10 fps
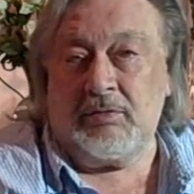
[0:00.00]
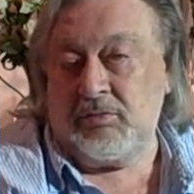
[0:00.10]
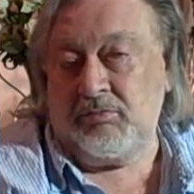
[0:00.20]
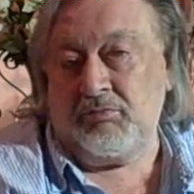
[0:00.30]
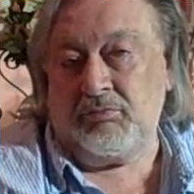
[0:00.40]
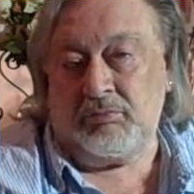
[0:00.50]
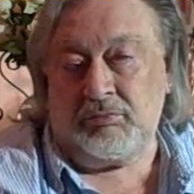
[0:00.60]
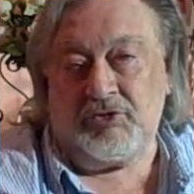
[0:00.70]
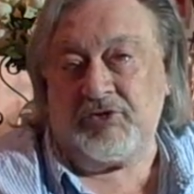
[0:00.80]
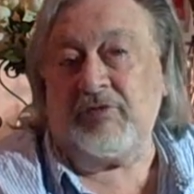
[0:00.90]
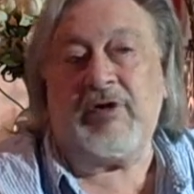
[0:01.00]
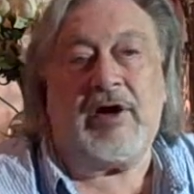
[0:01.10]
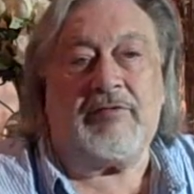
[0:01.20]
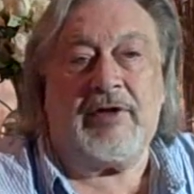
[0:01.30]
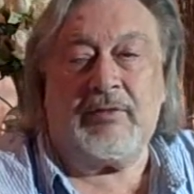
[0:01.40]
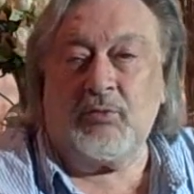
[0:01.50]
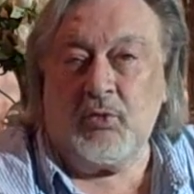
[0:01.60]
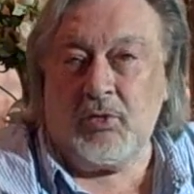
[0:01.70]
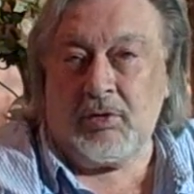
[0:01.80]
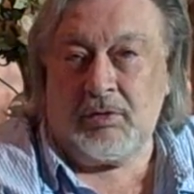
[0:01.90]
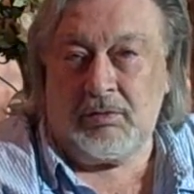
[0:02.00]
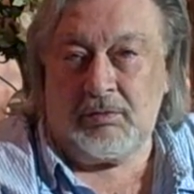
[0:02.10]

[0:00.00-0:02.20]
he survived that war.